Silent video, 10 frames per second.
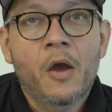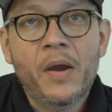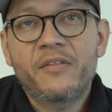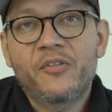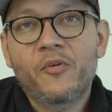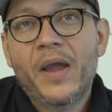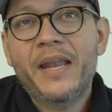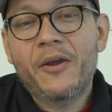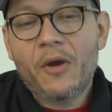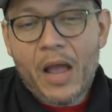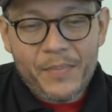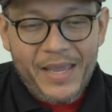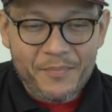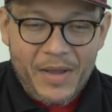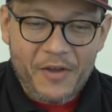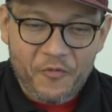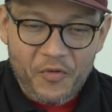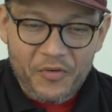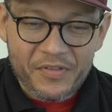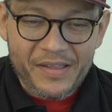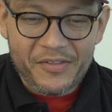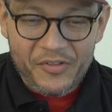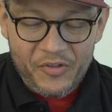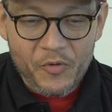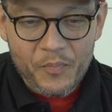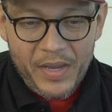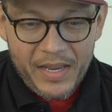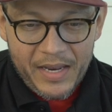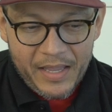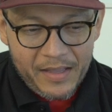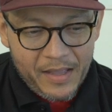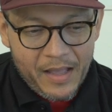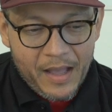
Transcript: All right, so right here, I'm in my first Zoom meeting.